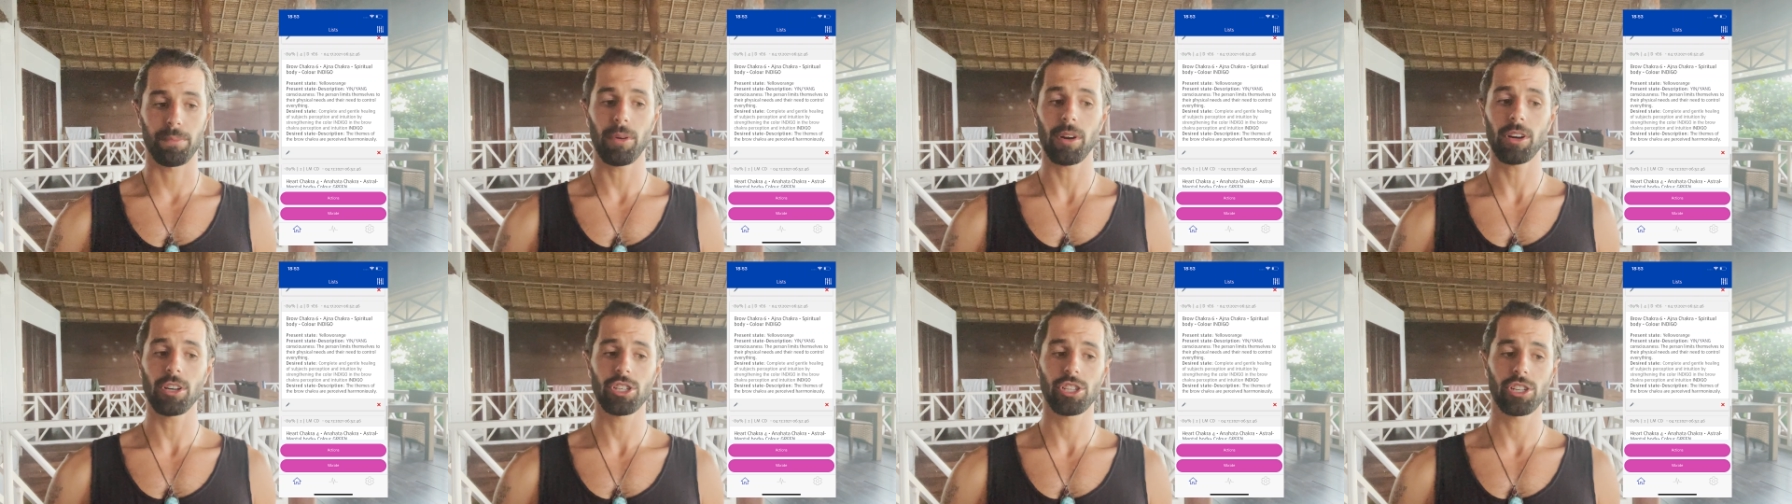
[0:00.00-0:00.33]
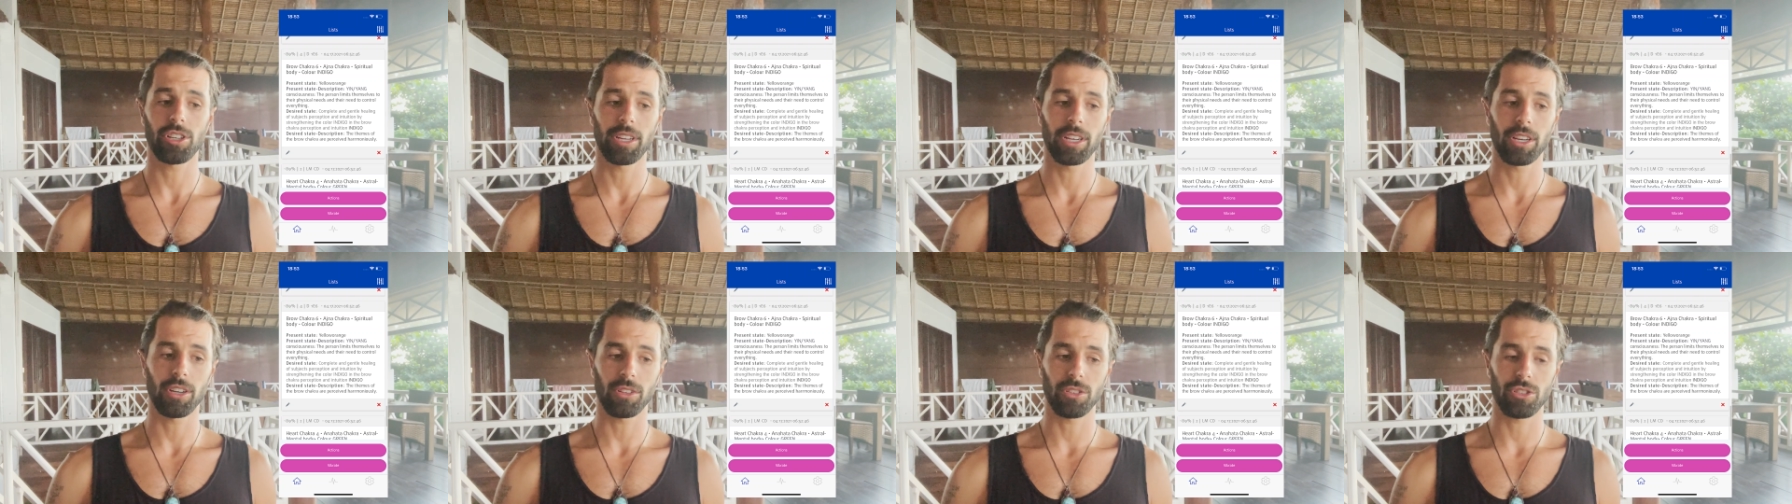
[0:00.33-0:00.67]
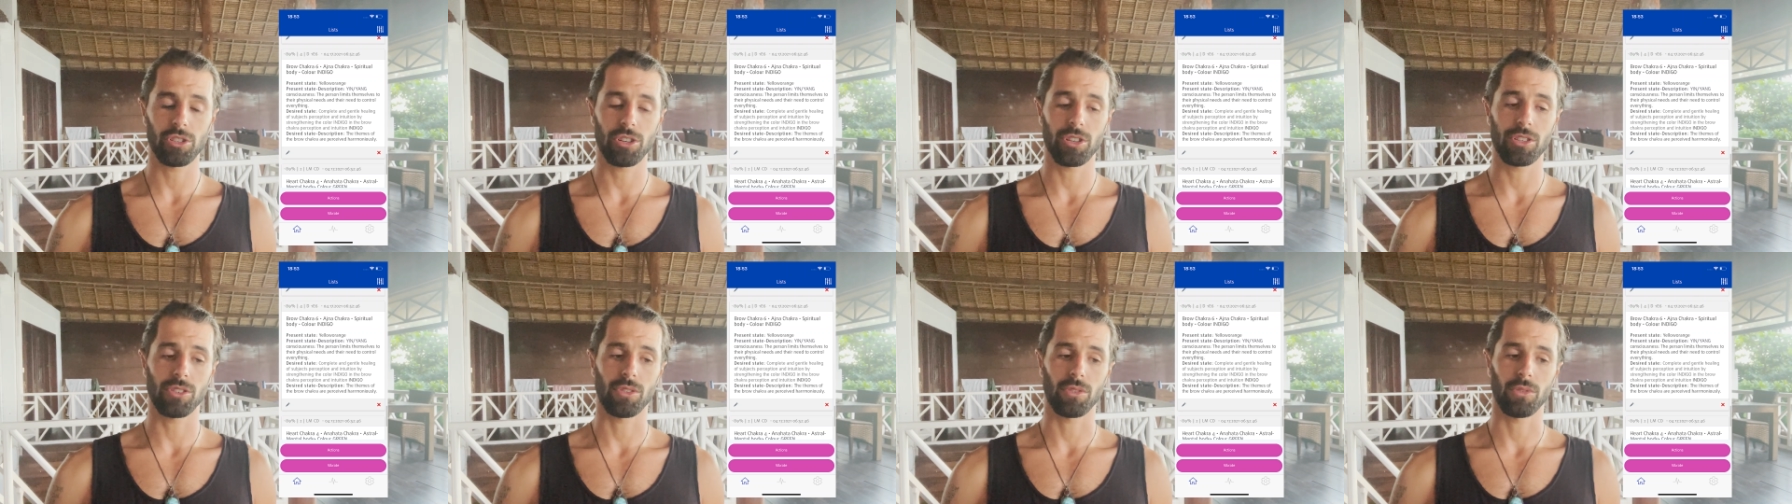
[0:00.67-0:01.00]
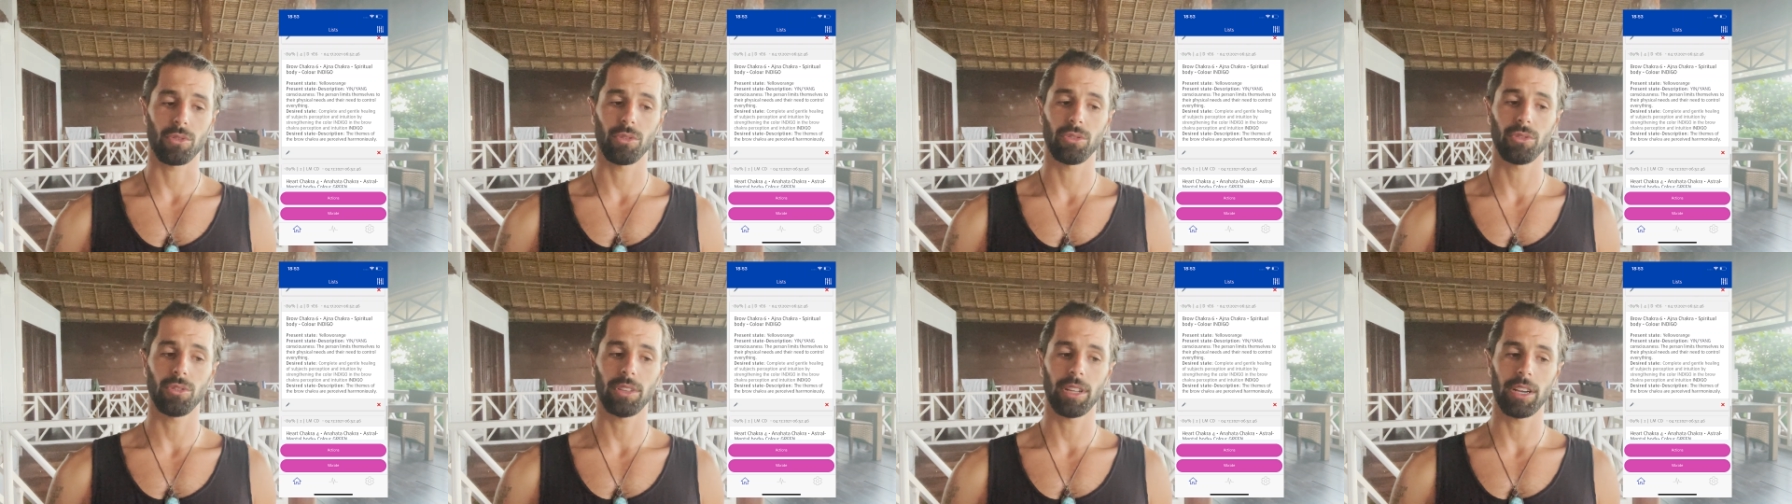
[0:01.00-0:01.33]
partially conscious or
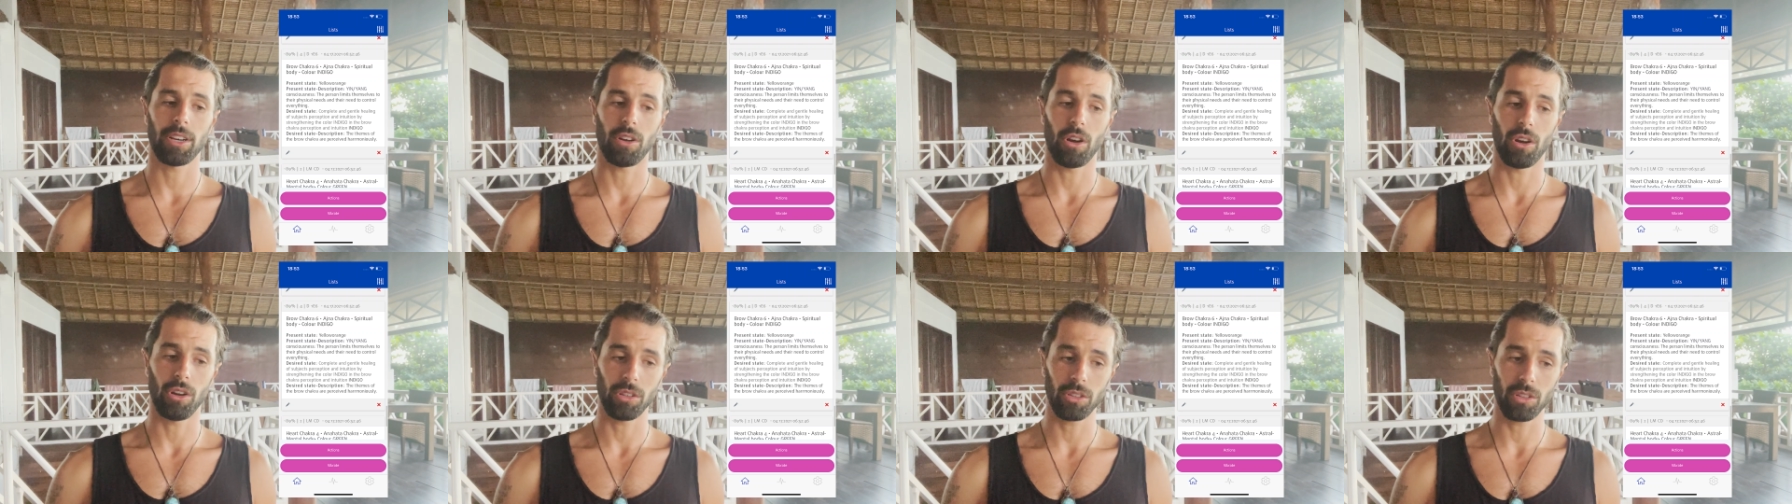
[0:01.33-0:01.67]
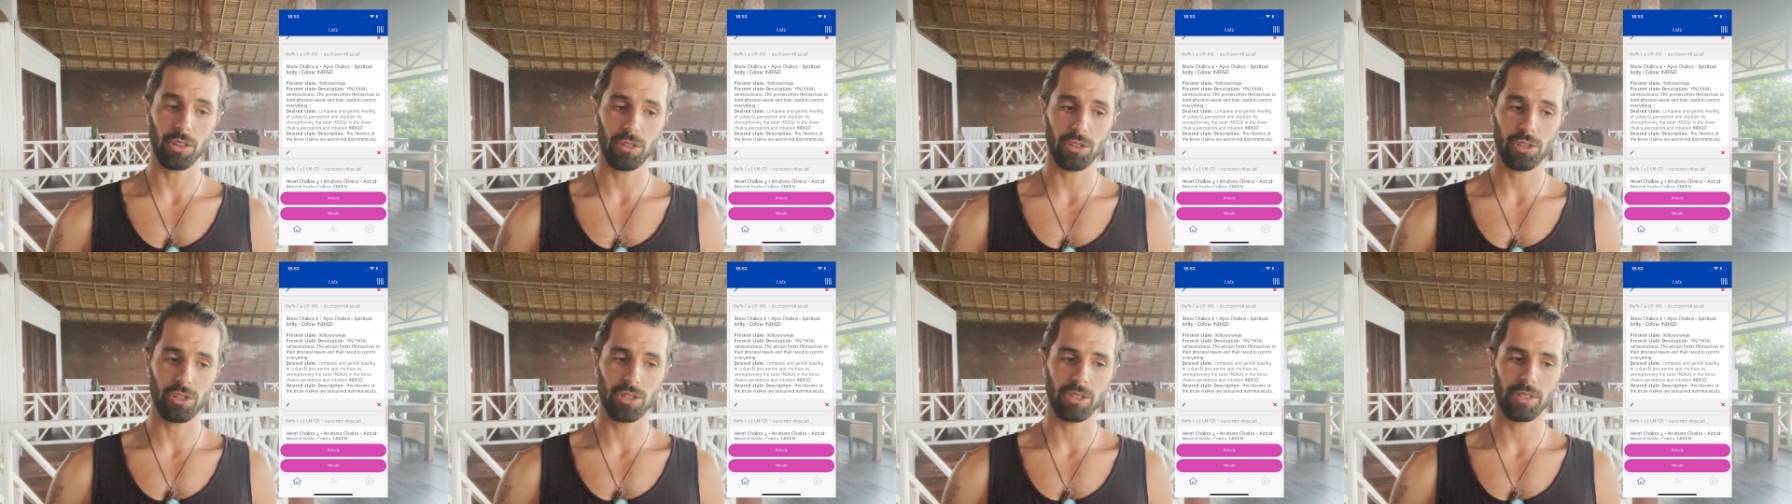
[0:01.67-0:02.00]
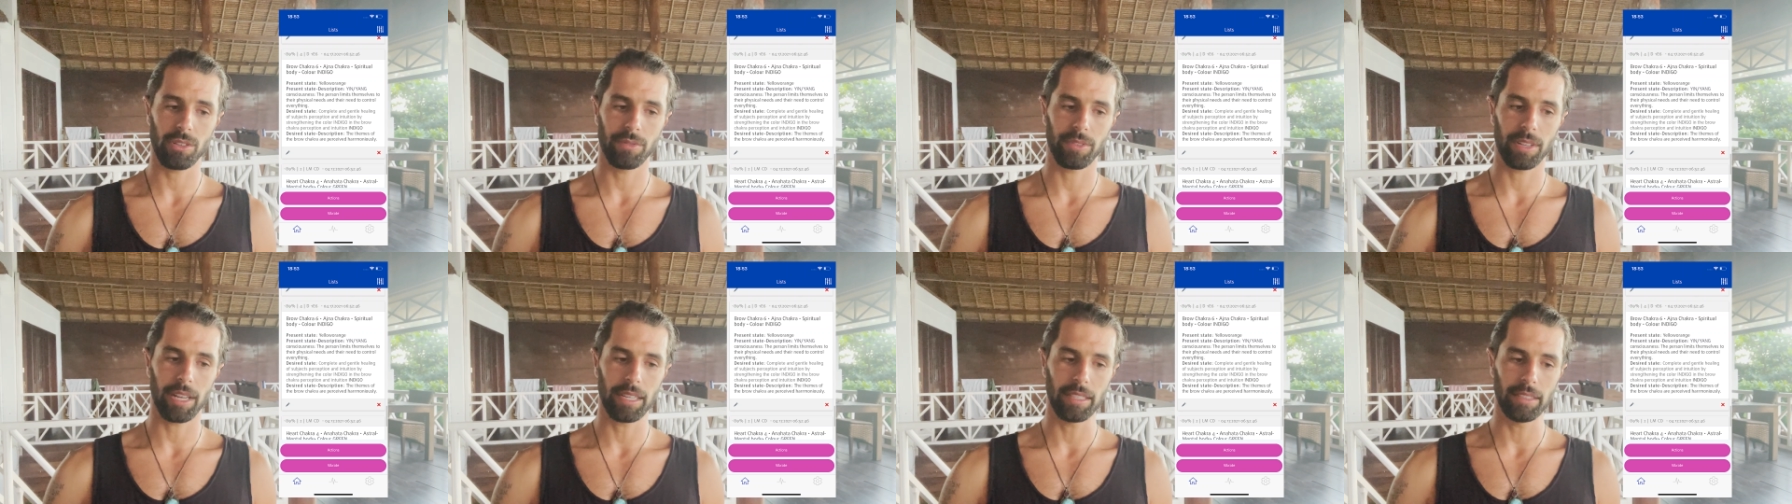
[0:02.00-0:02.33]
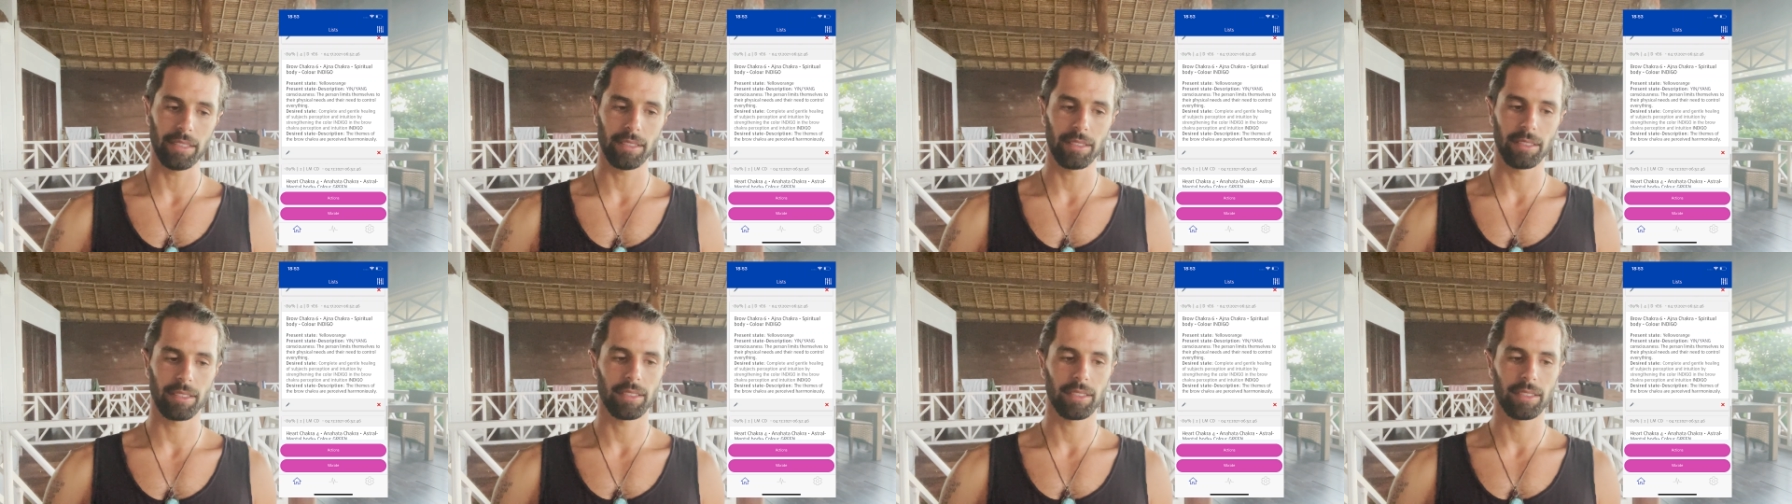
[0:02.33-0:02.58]
totally unconscious of that.